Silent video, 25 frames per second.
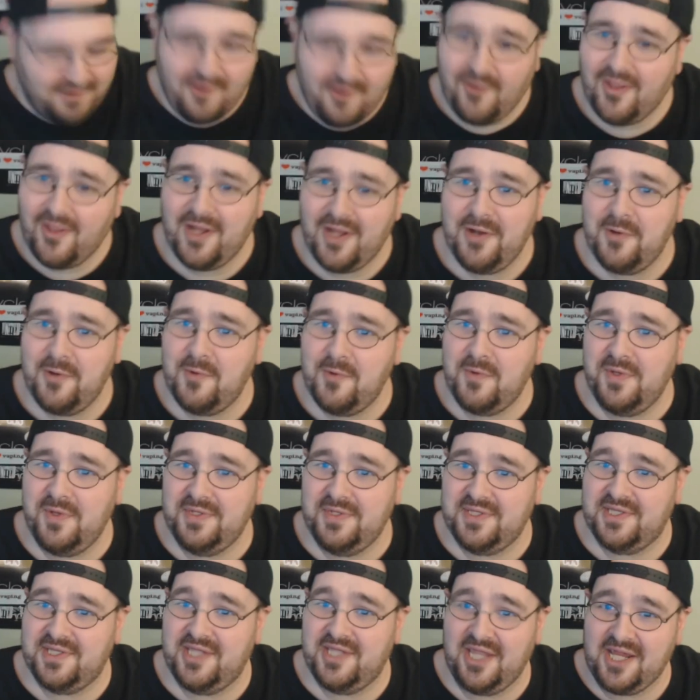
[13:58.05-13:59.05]
all I know
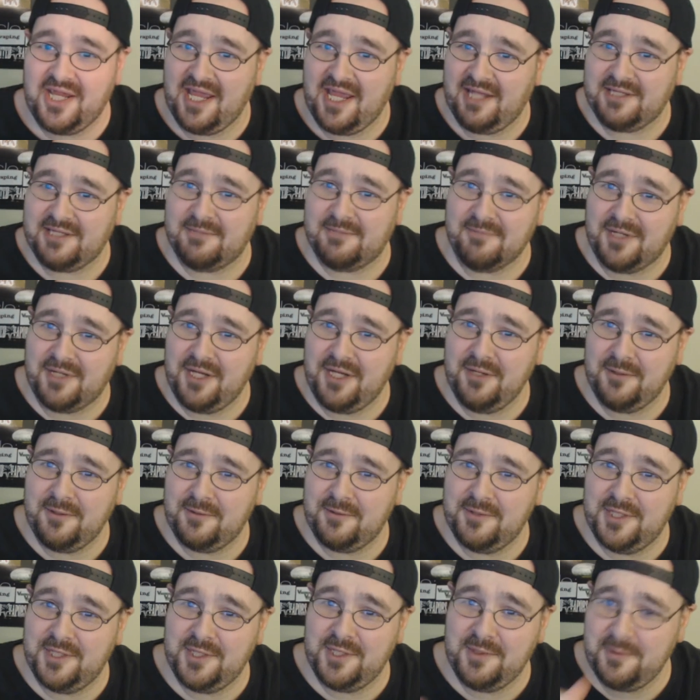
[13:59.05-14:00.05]
is they got some
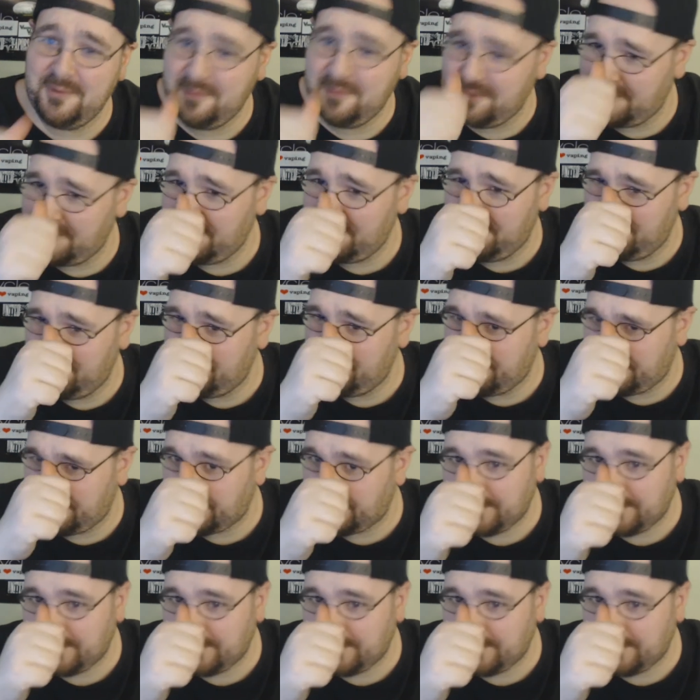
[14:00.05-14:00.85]
killer juice.